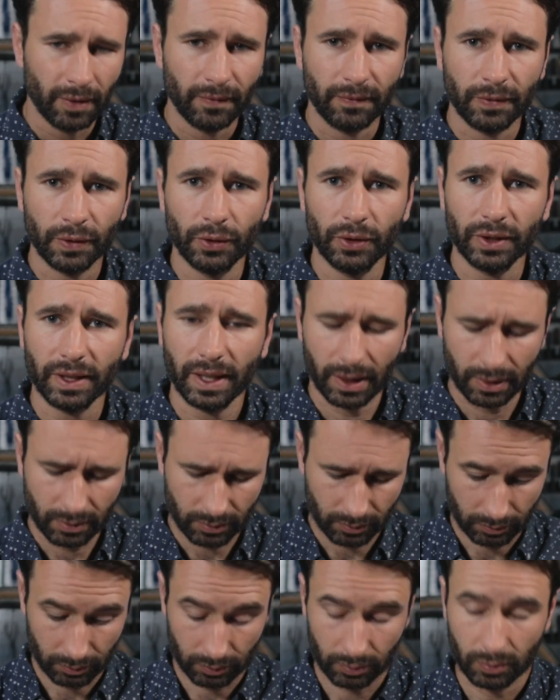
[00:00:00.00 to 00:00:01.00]
if you look
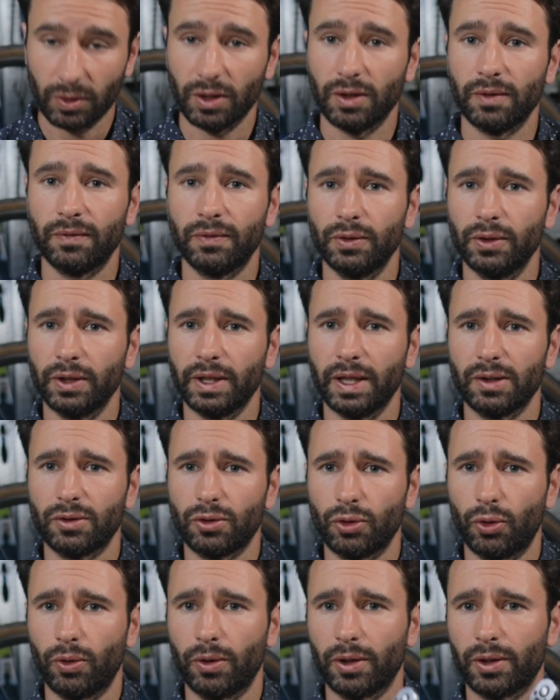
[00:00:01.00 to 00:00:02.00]
at a
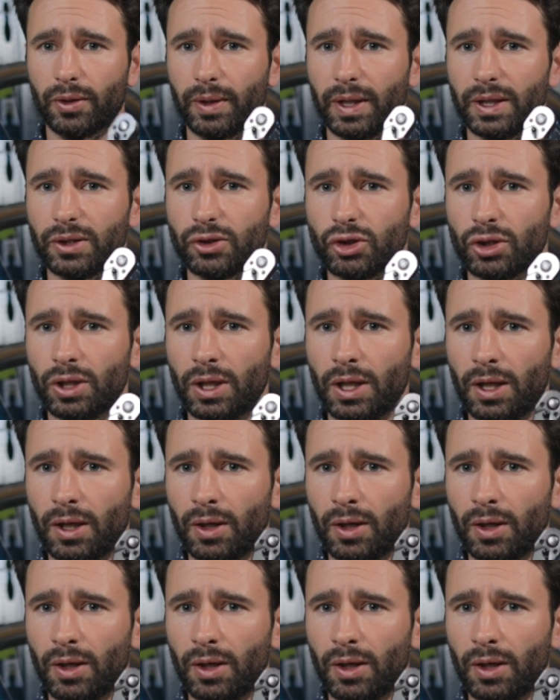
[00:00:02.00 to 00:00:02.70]
torque wrench,